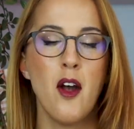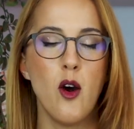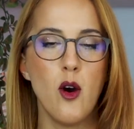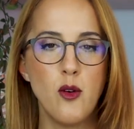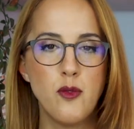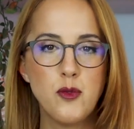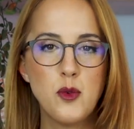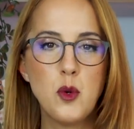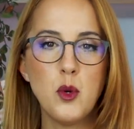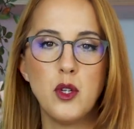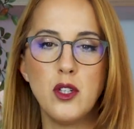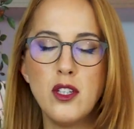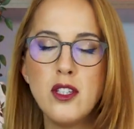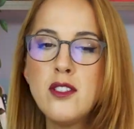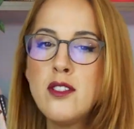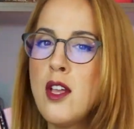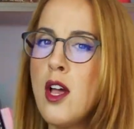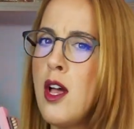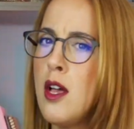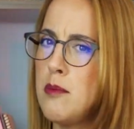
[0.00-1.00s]
Of
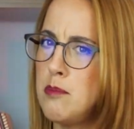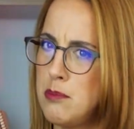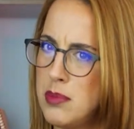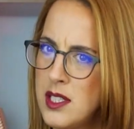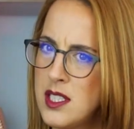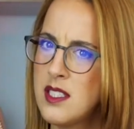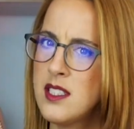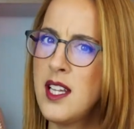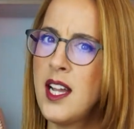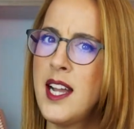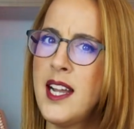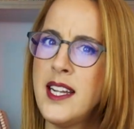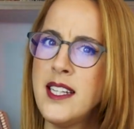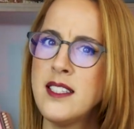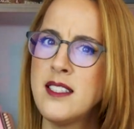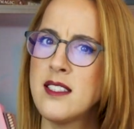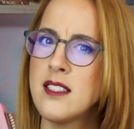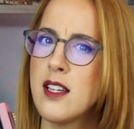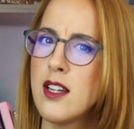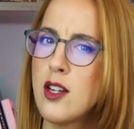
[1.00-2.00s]
course,
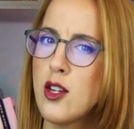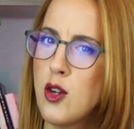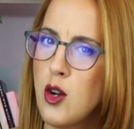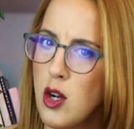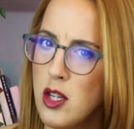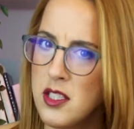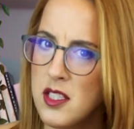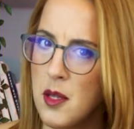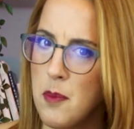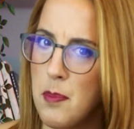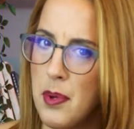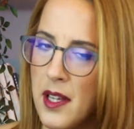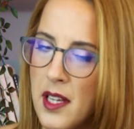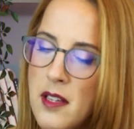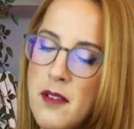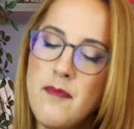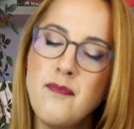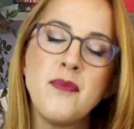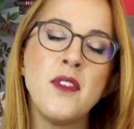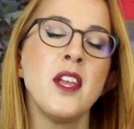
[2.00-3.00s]
besides
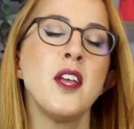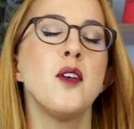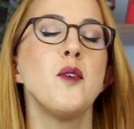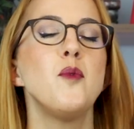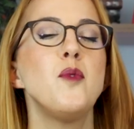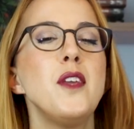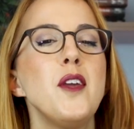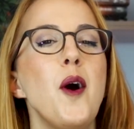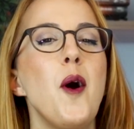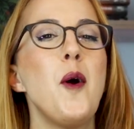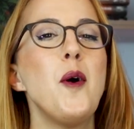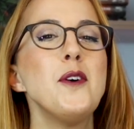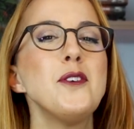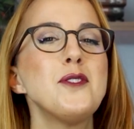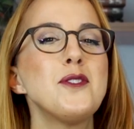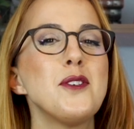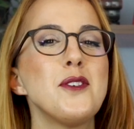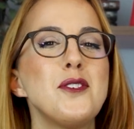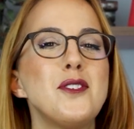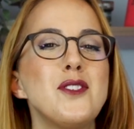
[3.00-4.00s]
gossiping, we
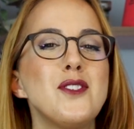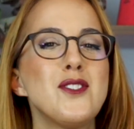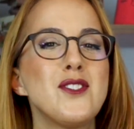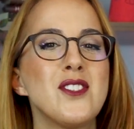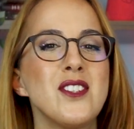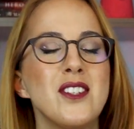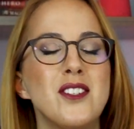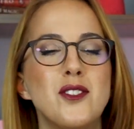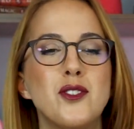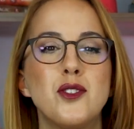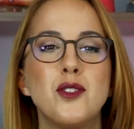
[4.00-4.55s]
also use it